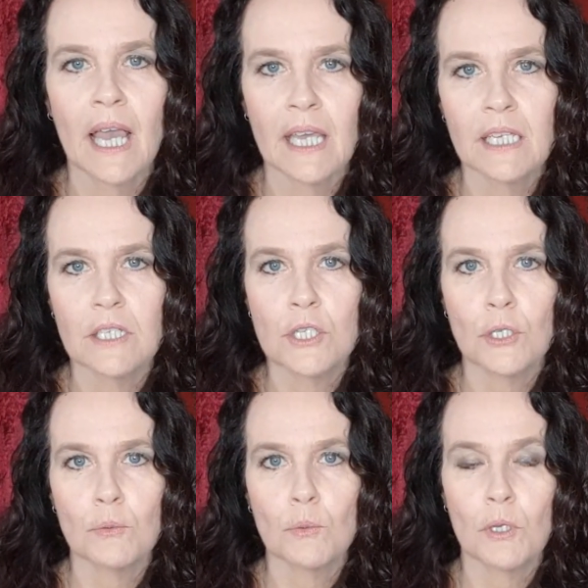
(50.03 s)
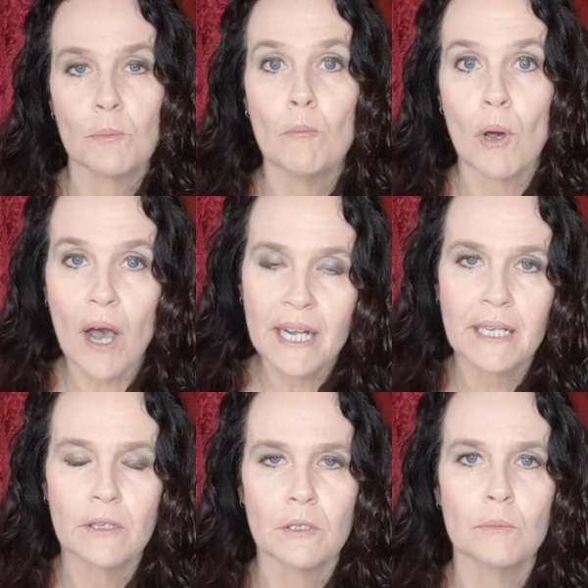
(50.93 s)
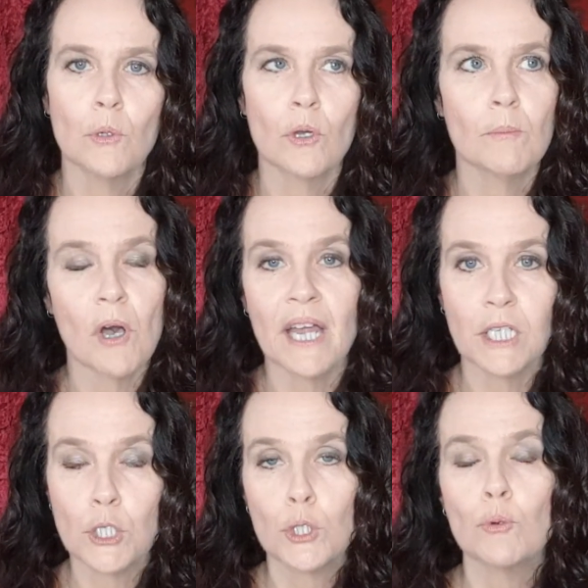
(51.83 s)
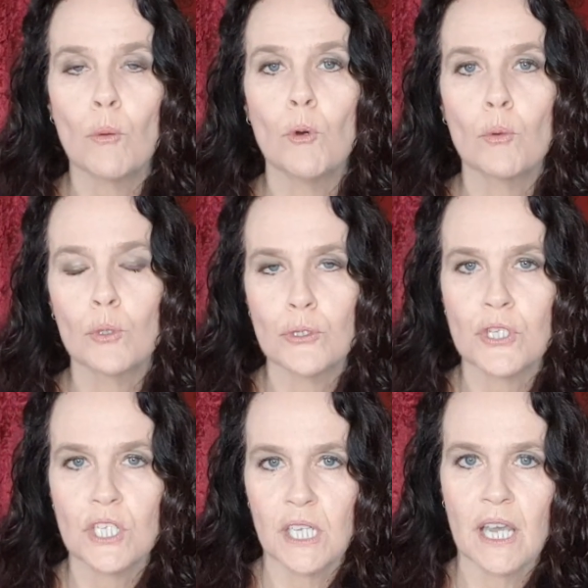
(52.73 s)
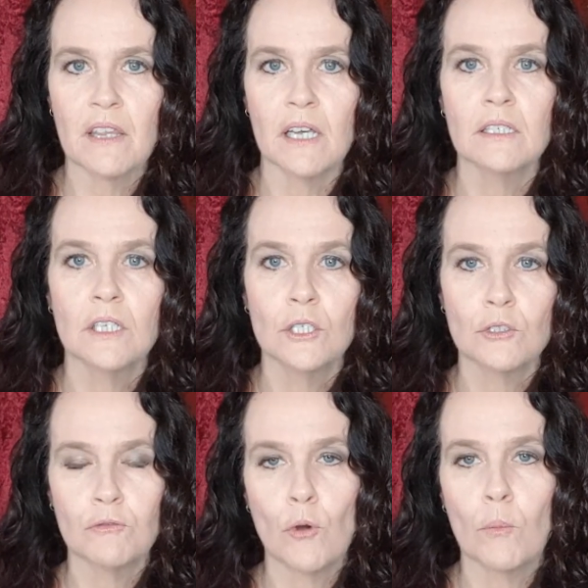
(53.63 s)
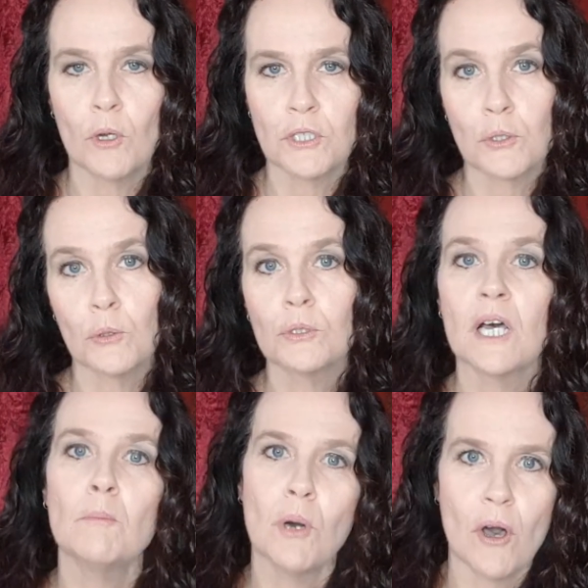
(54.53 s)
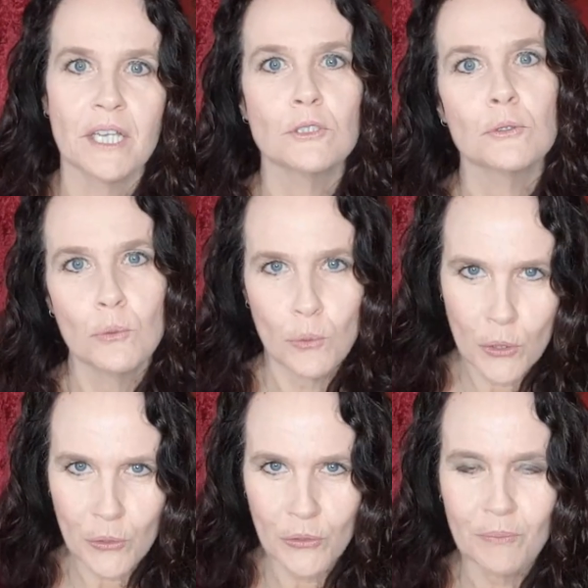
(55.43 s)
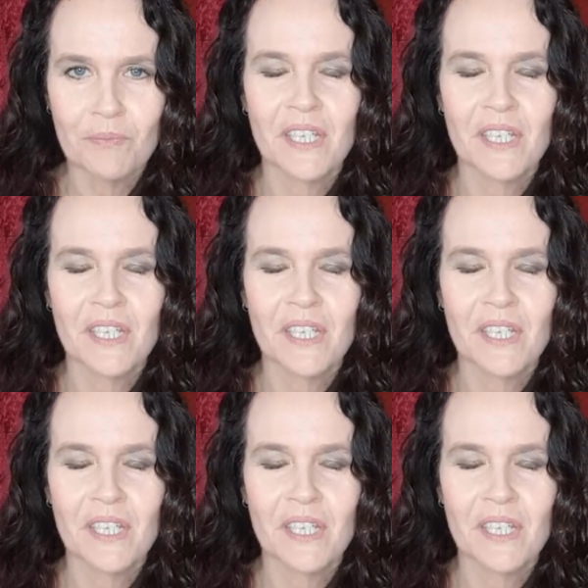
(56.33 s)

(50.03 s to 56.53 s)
is combining them, or combining two or more runes together to form what is called a bind rune.